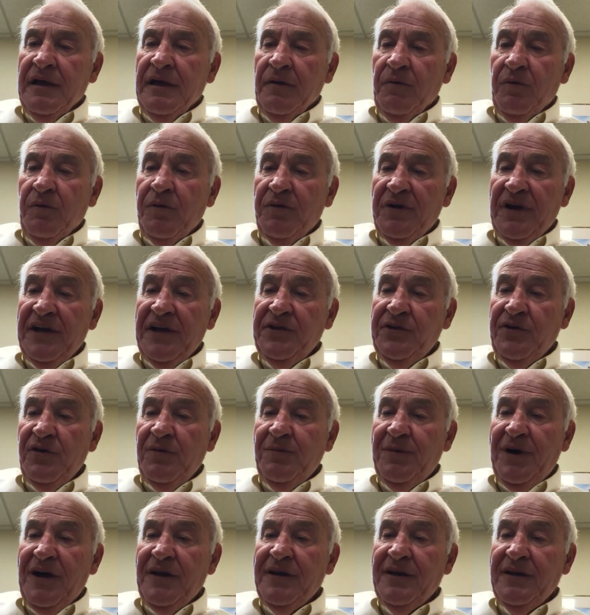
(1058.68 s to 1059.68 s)
What would I do
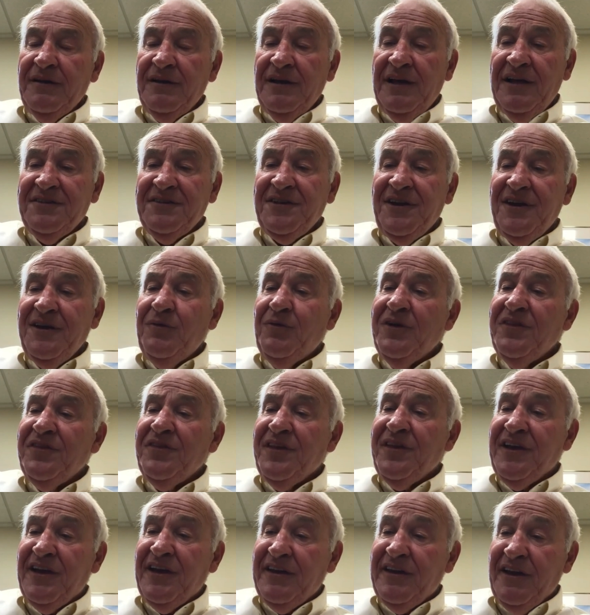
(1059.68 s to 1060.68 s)
about it? I'll tell you one
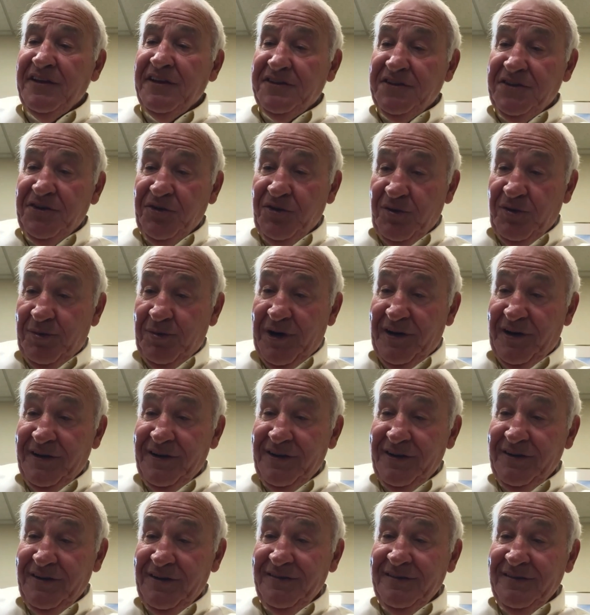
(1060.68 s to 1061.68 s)
thing I'd like to do about
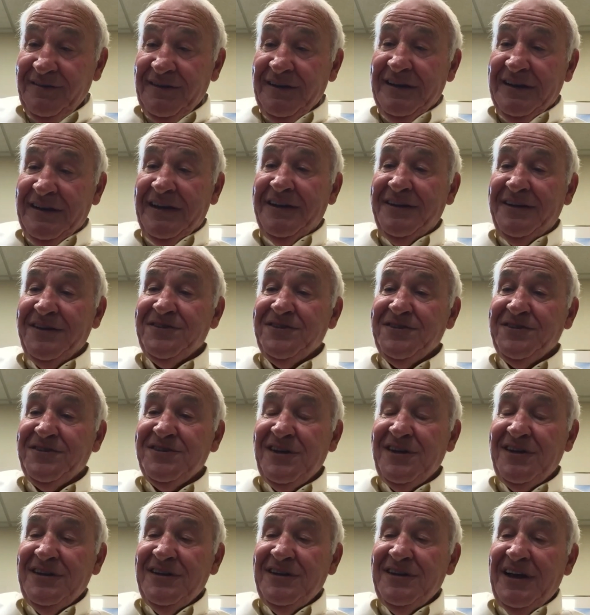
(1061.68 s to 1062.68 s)
it, and this
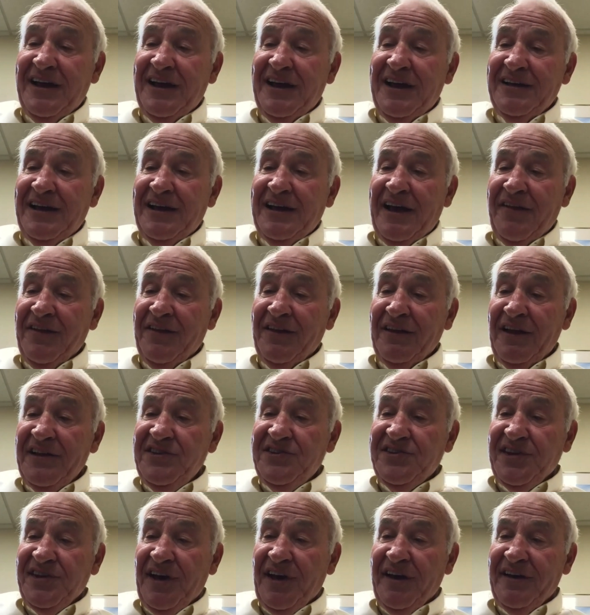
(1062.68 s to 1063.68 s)
is on the
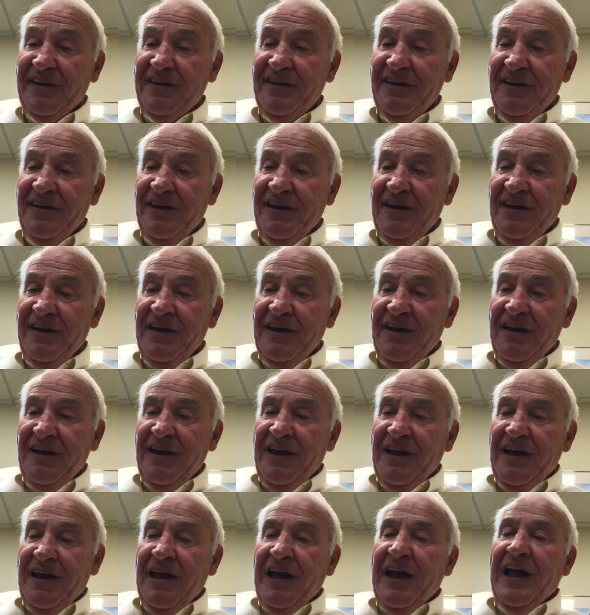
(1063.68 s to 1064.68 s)
light side.
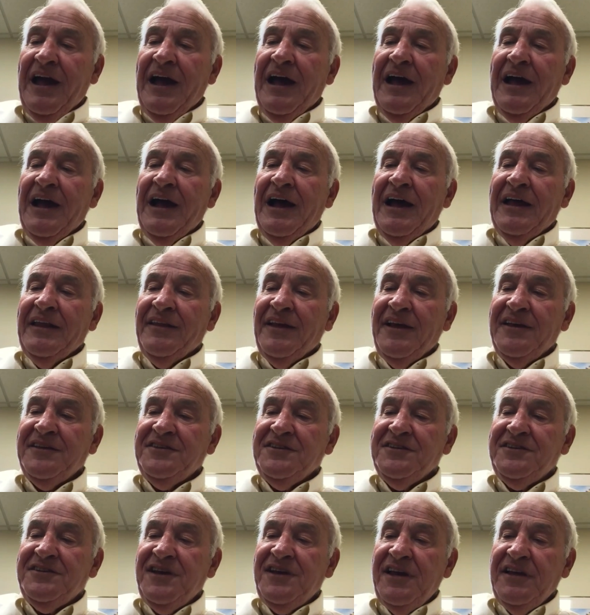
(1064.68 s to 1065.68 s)
I'd like
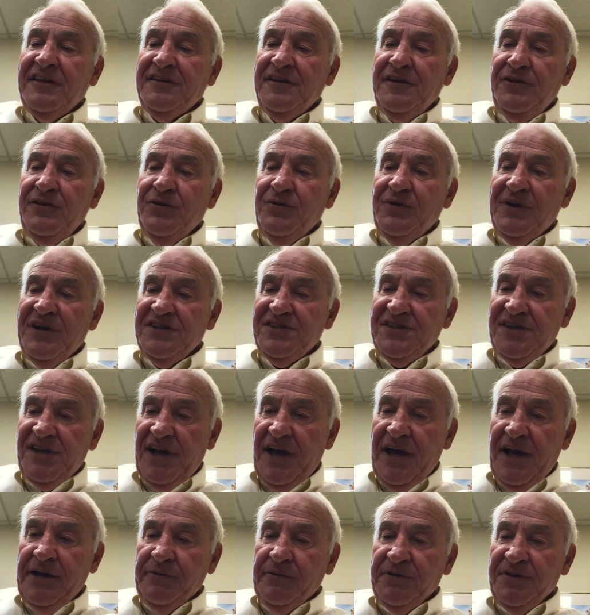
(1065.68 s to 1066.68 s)
to take the US
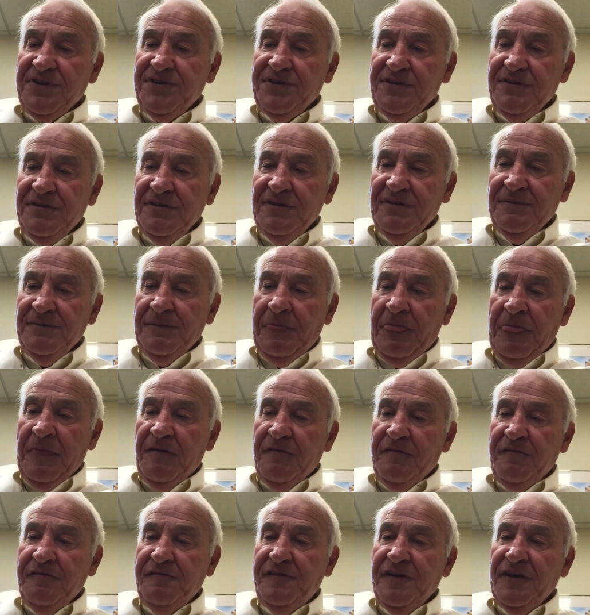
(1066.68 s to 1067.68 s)
Congress,
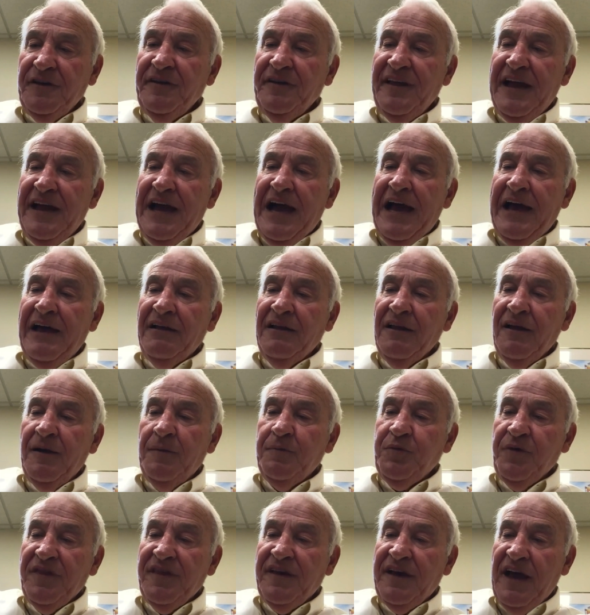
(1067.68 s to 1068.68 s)
fill the aisle
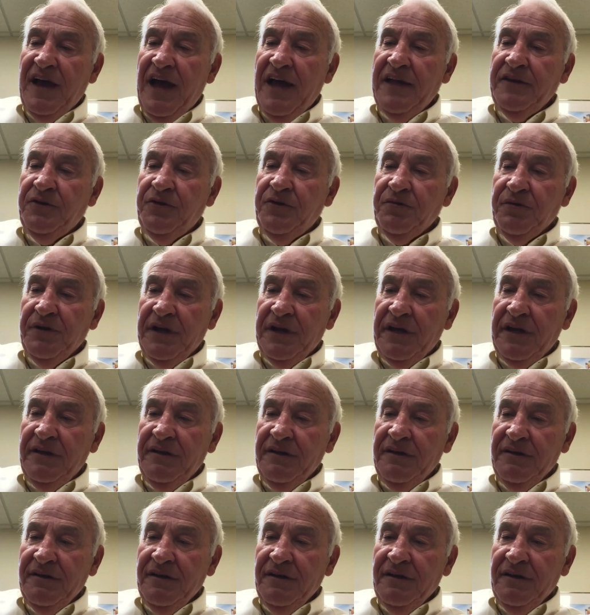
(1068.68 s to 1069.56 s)
up with concrete,